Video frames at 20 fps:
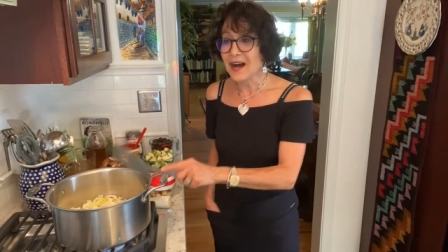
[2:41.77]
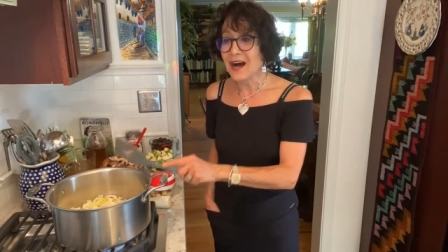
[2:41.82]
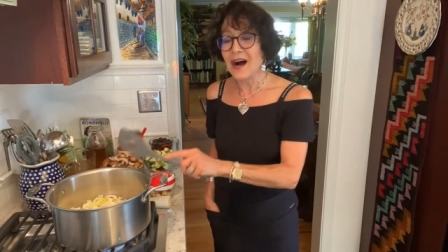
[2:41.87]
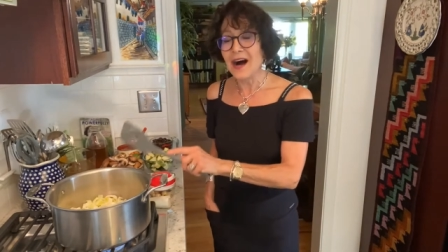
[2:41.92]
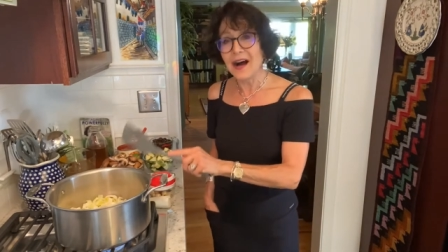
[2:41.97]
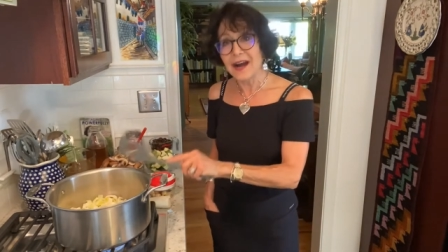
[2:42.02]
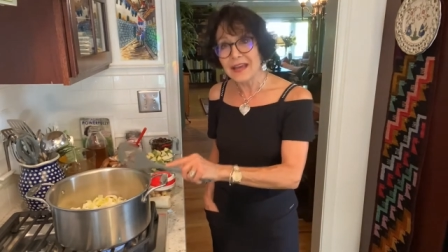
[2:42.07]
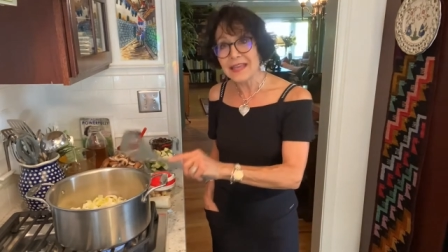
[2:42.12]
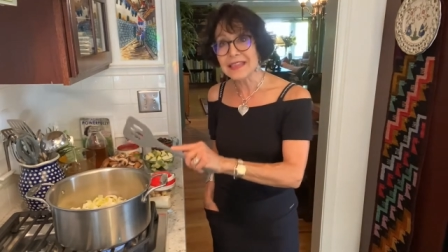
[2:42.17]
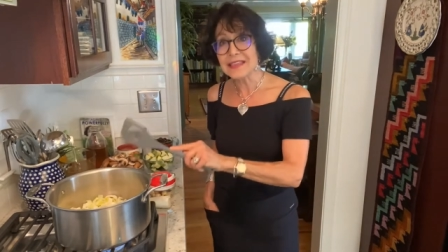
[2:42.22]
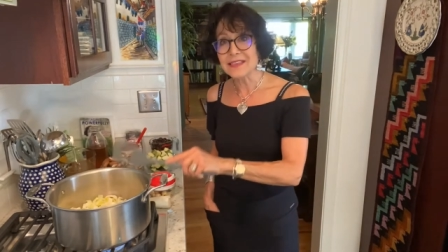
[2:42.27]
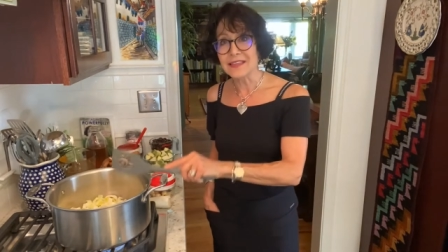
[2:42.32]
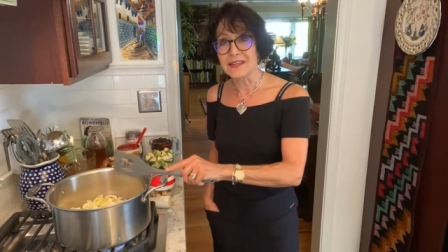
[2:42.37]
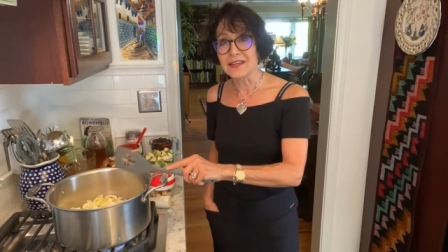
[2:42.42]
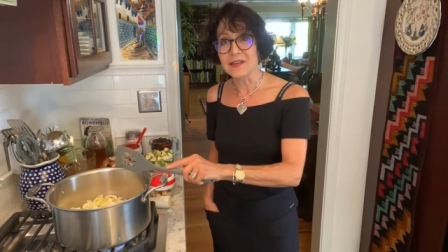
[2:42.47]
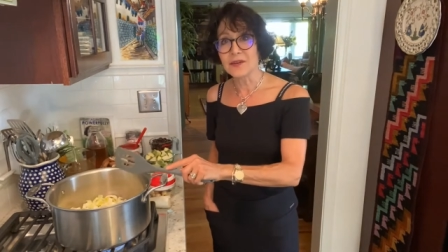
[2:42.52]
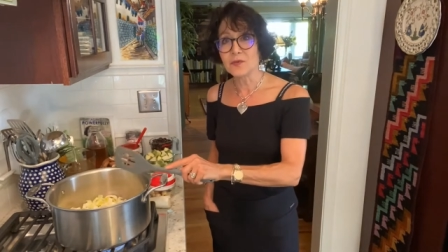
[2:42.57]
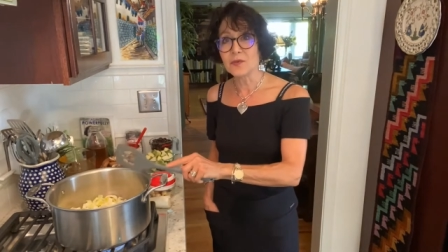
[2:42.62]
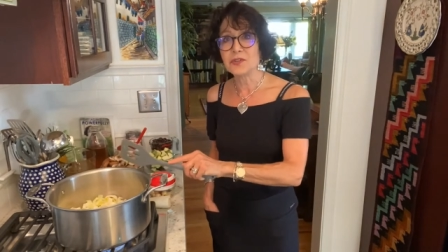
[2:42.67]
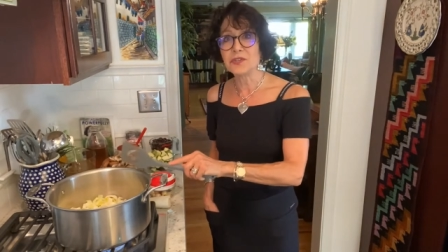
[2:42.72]
I
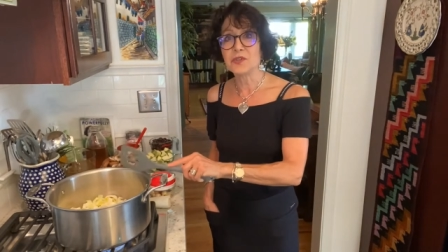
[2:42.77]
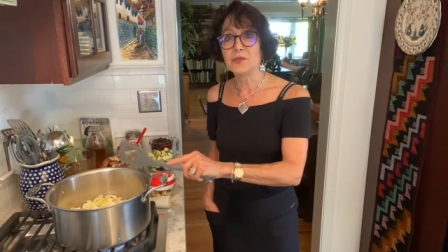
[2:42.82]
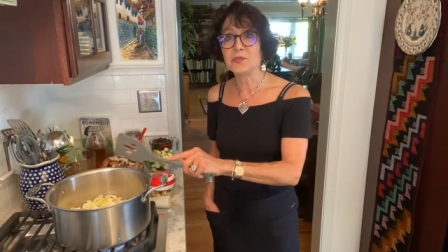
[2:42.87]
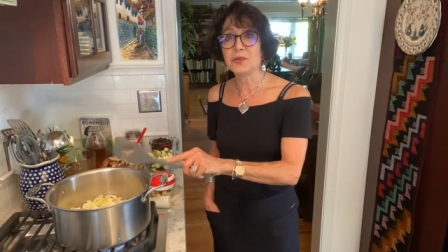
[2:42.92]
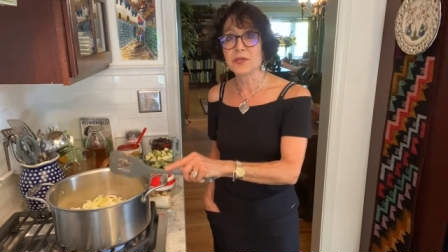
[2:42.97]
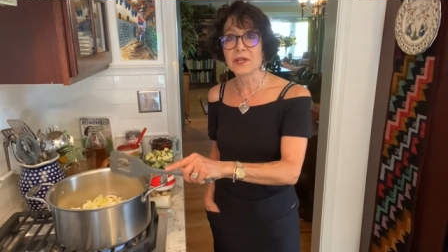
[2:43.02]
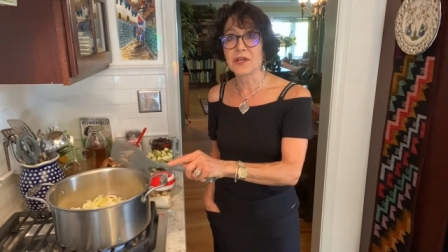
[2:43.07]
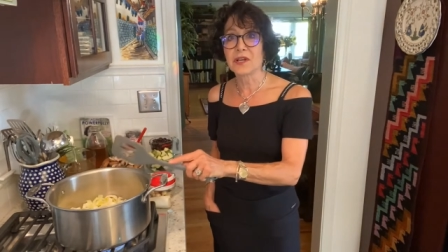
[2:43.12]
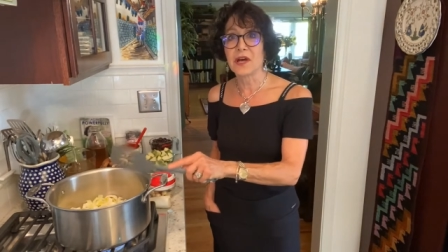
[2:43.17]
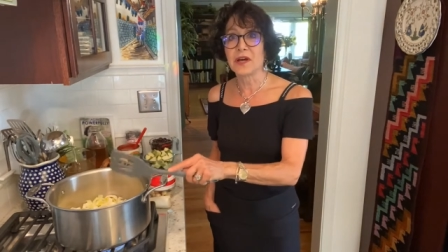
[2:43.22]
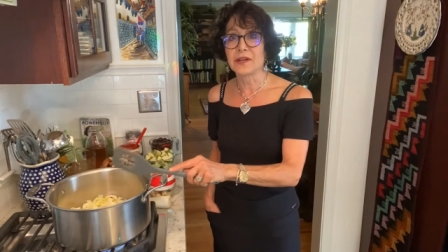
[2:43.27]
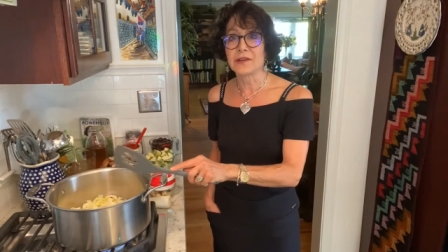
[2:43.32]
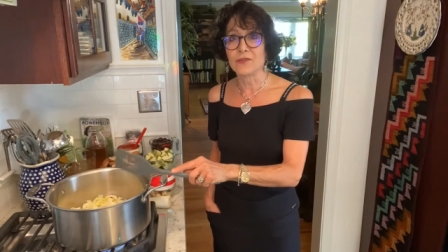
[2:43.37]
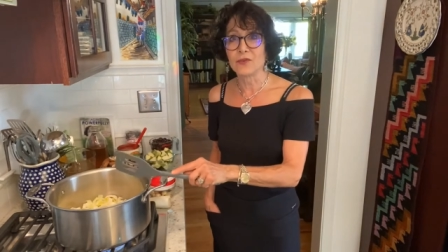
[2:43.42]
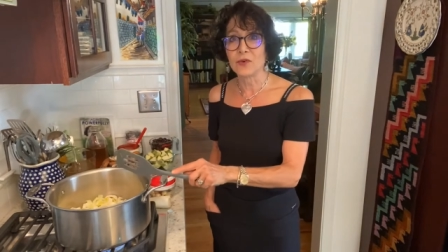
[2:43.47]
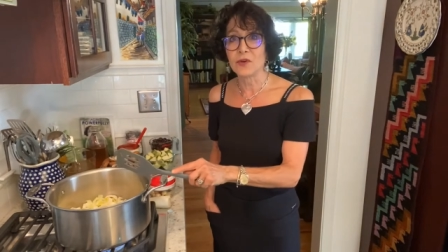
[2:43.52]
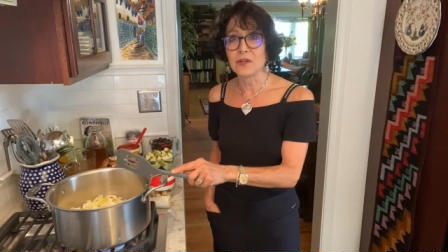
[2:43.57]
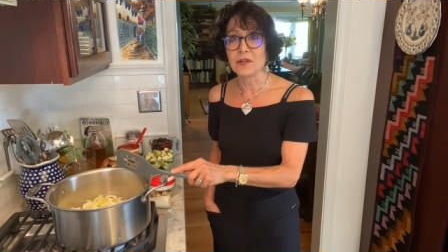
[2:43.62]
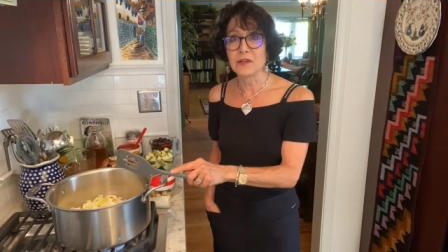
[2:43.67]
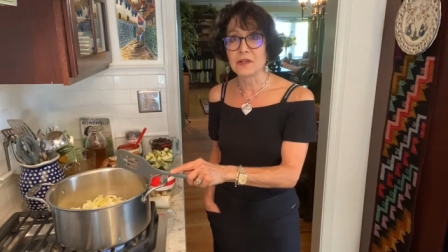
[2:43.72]
think when you put a lot of
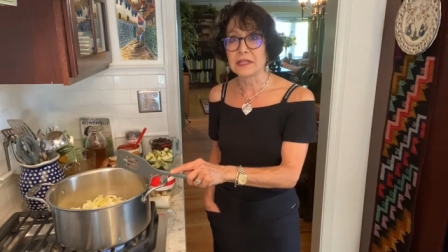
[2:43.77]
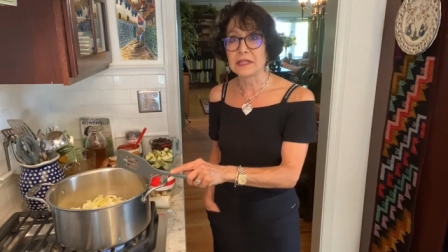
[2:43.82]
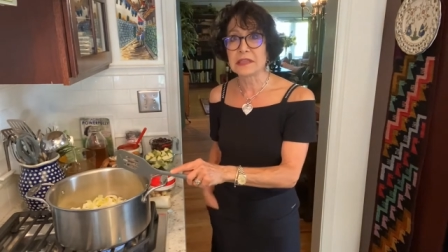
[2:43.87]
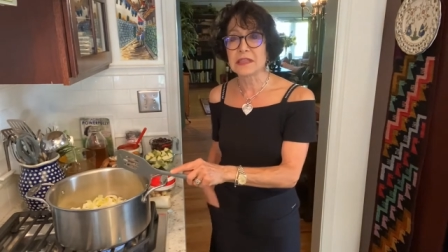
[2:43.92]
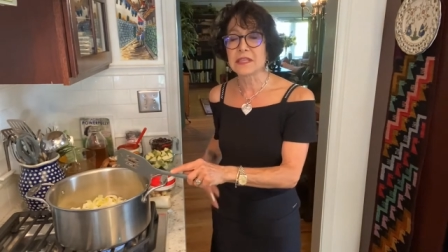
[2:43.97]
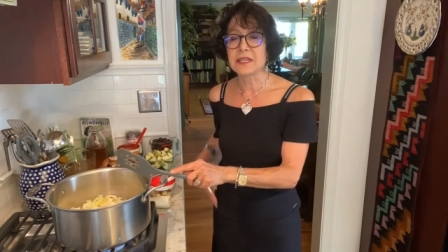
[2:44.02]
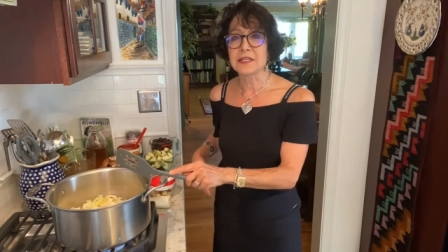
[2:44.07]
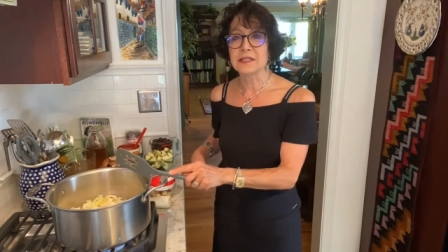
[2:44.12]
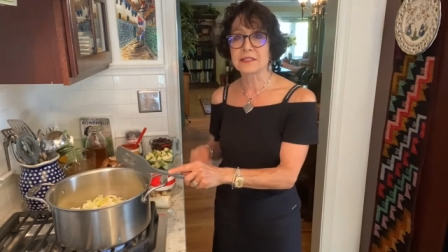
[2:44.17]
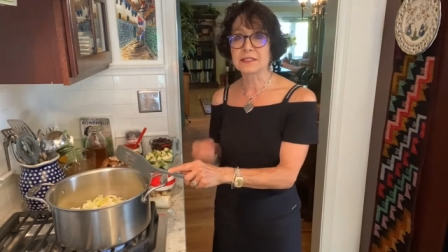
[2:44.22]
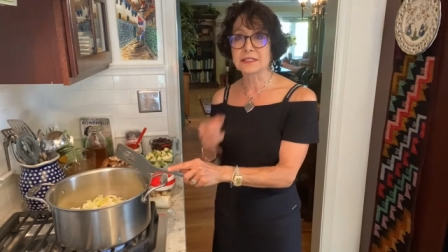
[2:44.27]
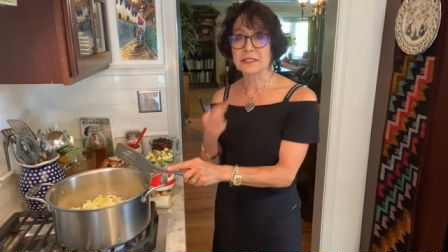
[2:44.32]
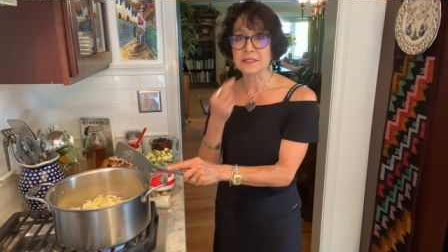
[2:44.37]
oil in things,